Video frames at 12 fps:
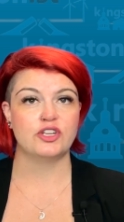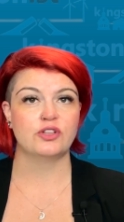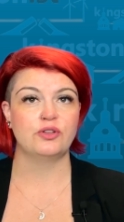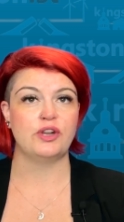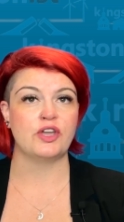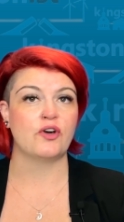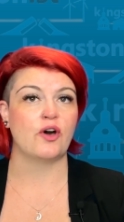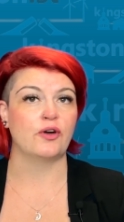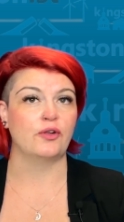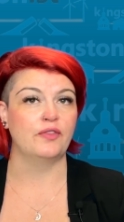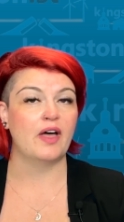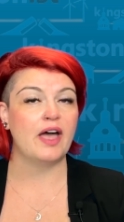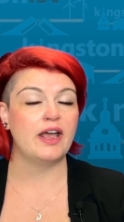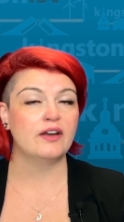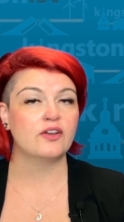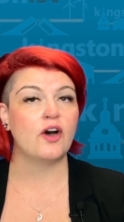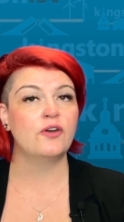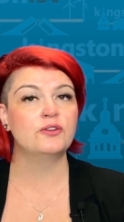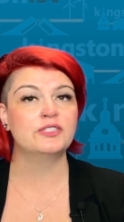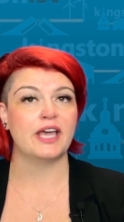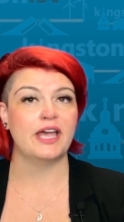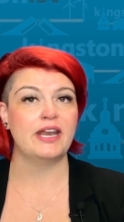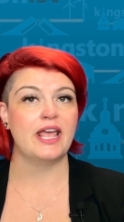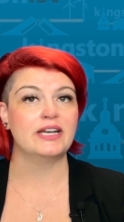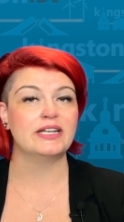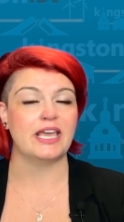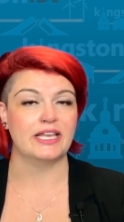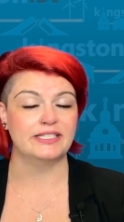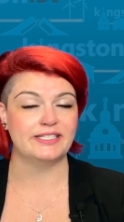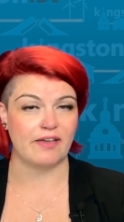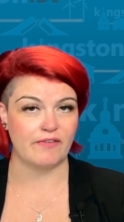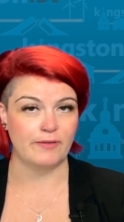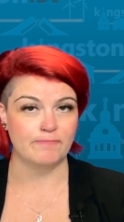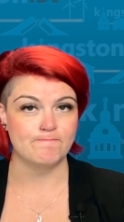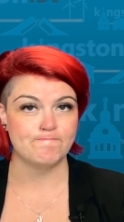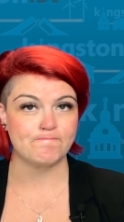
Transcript: including Connell 9, Connell 10, and Kidd 7.